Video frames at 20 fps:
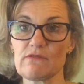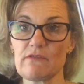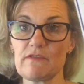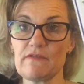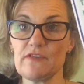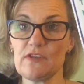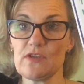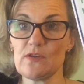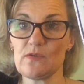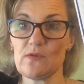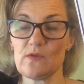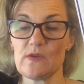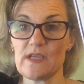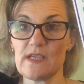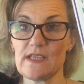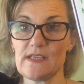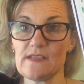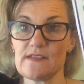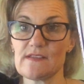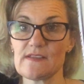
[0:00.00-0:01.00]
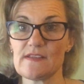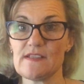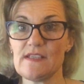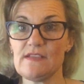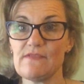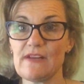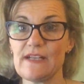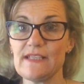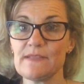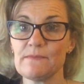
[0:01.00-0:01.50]
to review is
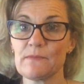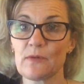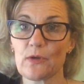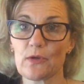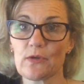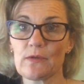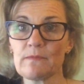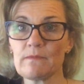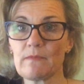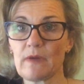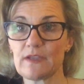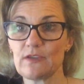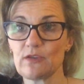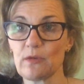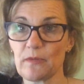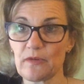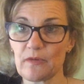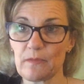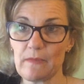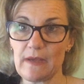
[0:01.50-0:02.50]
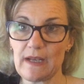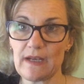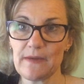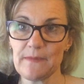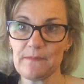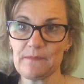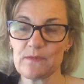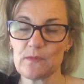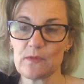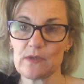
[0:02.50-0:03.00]
Die Welt im Rücken by Thomas
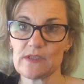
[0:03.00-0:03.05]
Meller,